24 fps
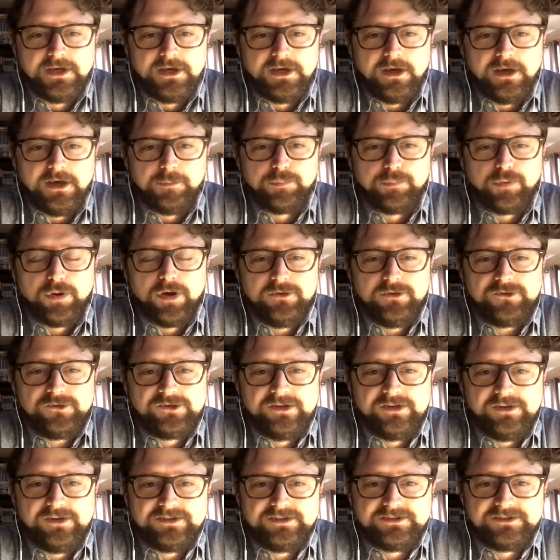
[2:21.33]
approach
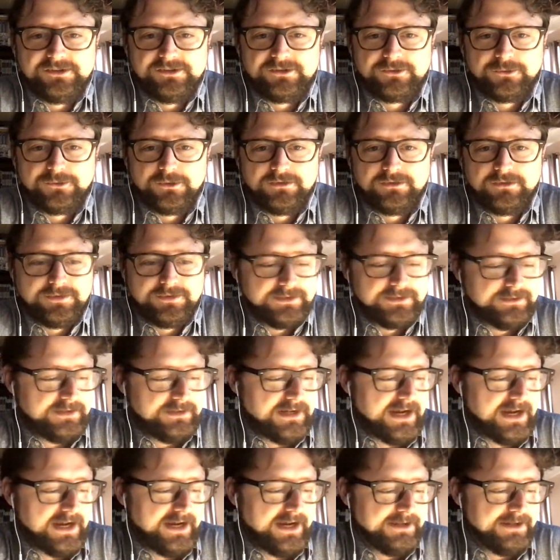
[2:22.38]
to this is sort of
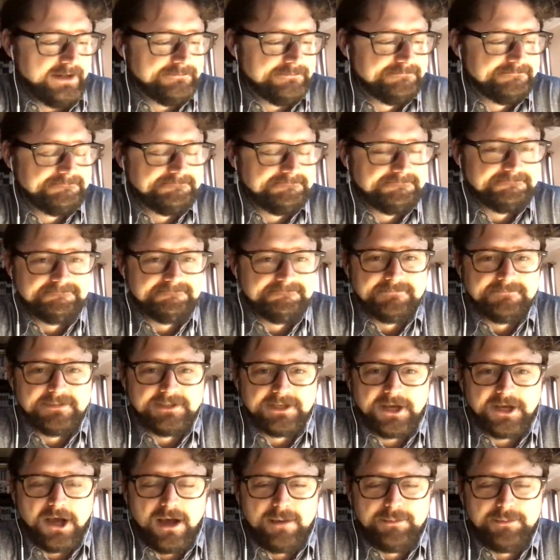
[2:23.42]
a
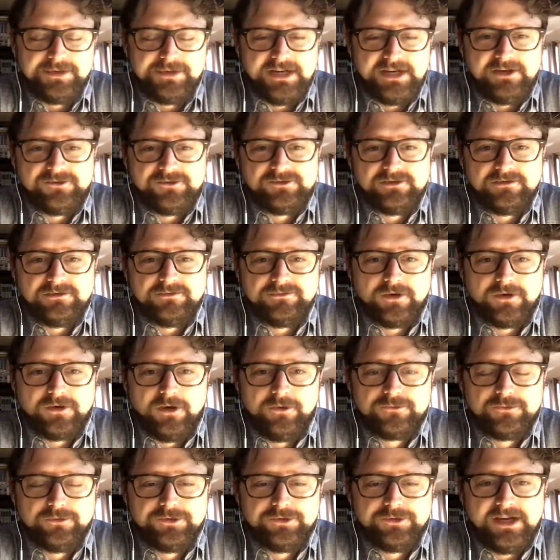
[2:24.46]
combination of
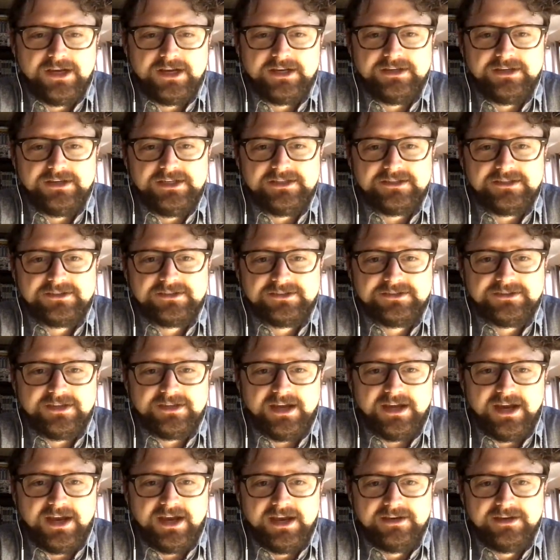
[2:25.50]
cultural techniques
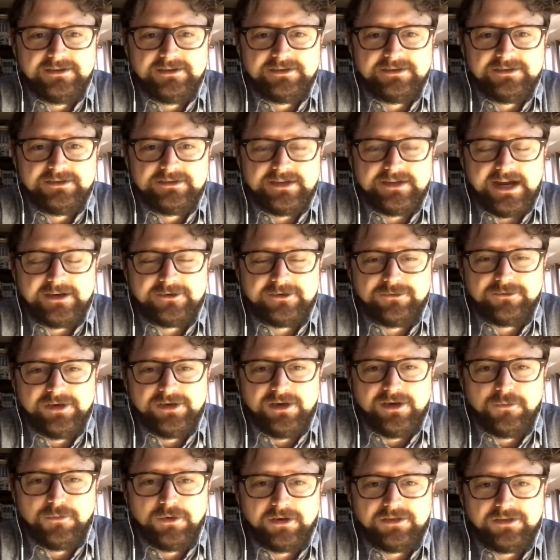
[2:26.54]
and actor
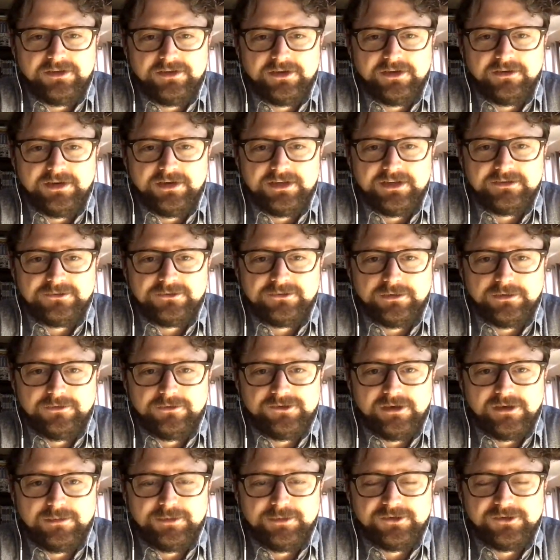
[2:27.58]
network theory, as sort of
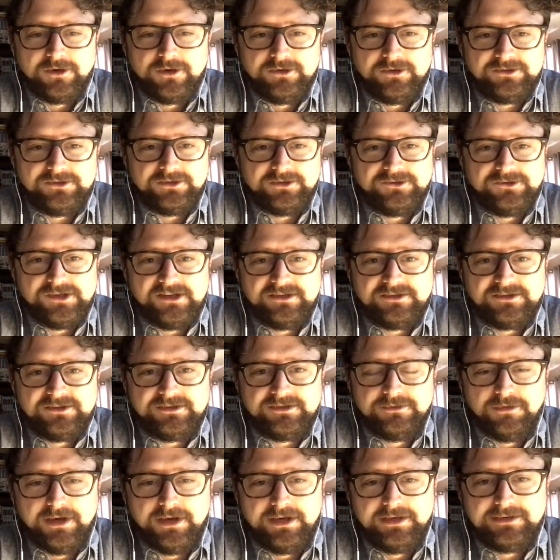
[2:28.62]
Jeremy's already
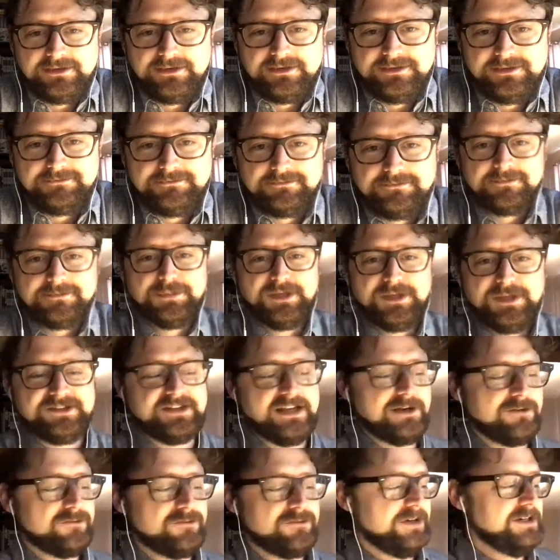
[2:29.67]
suggested, right? That
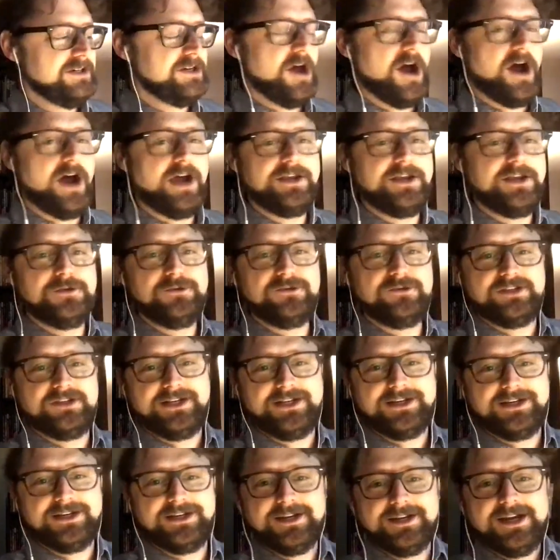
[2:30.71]
essentially not using